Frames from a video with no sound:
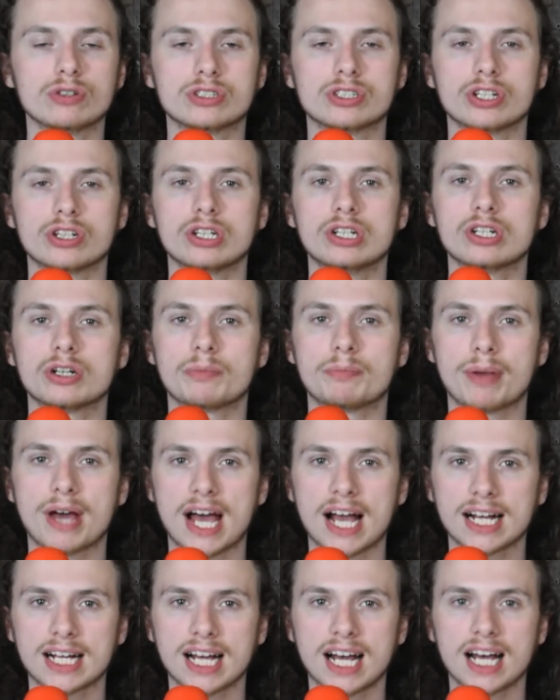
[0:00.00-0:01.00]
to look
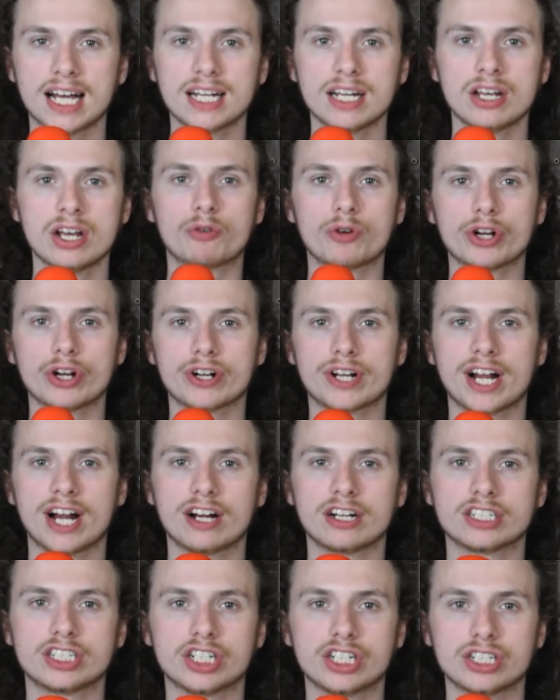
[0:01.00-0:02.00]
back on for your
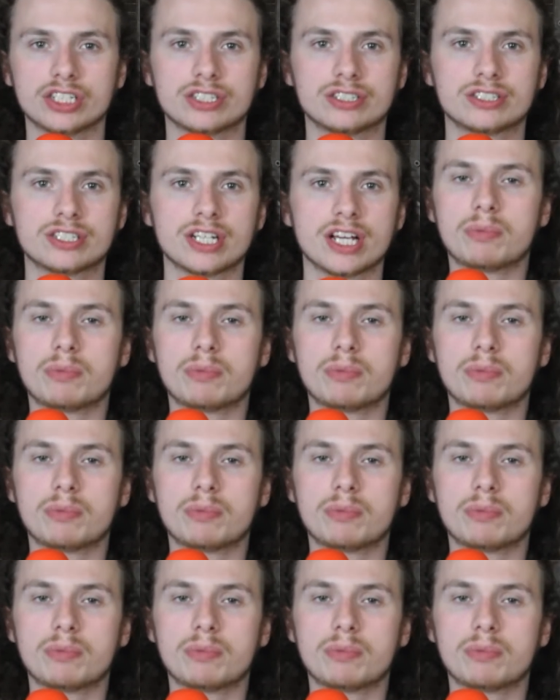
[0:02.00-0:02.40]
character's